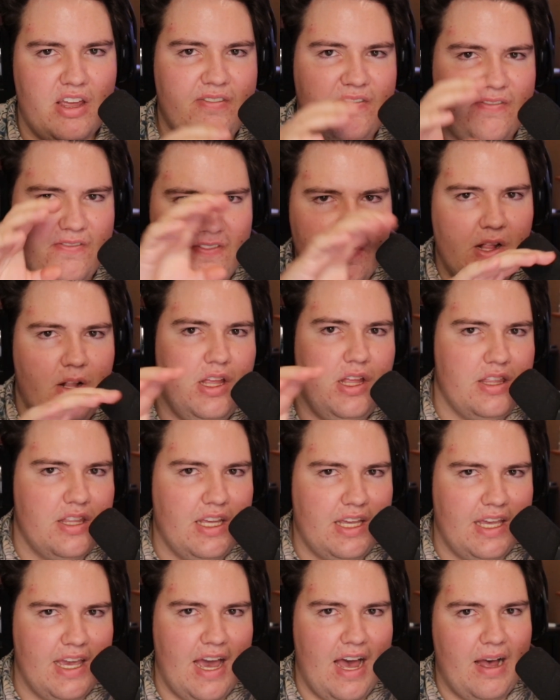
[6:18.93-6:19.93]
fill in the
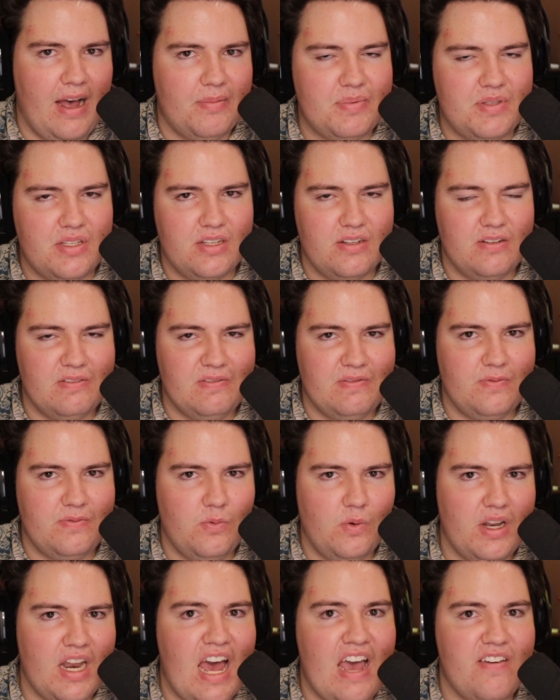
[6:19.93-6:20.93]
gaps of
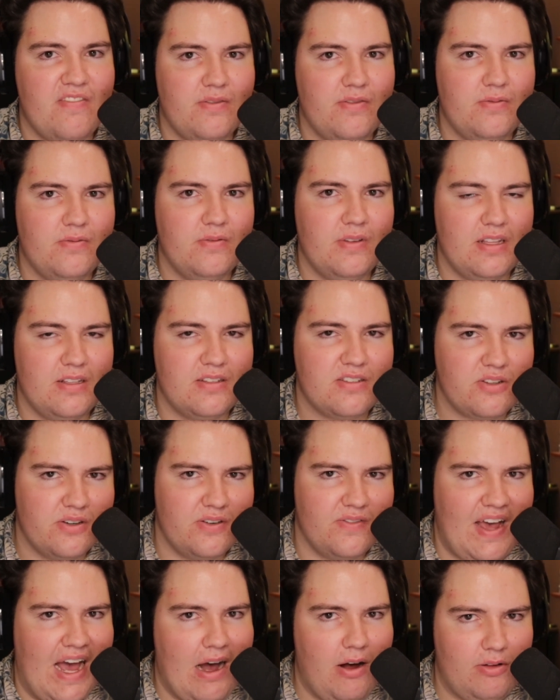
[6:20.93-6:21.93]
what I've sort
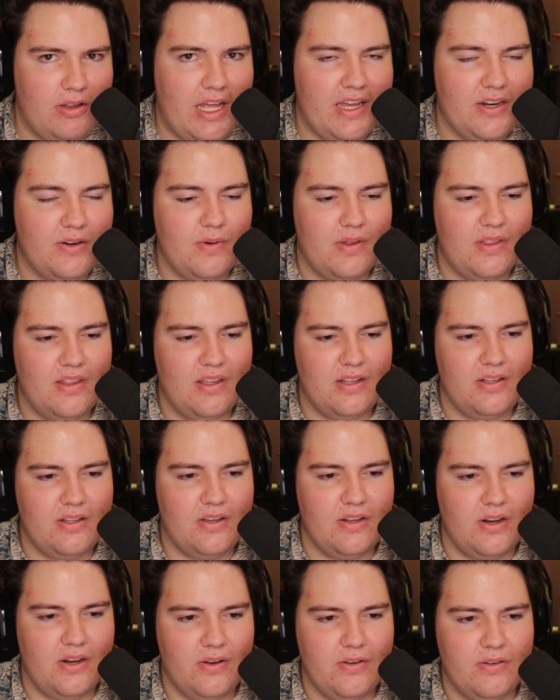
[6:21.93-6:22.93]
of outlined with it,
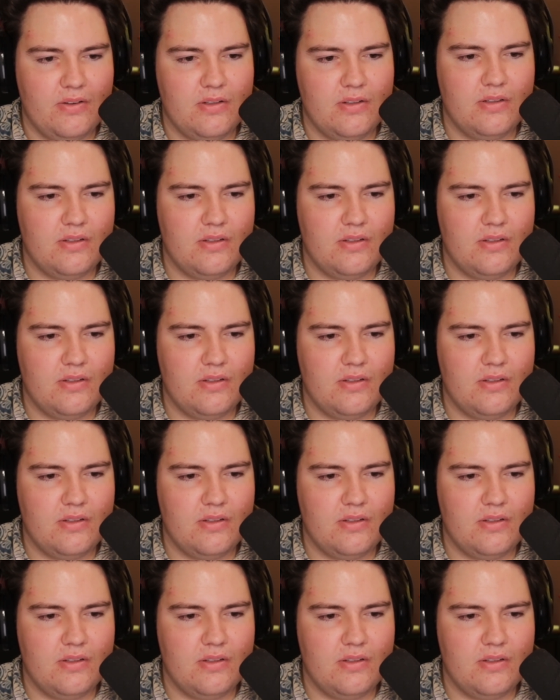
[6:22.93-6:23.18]
you know?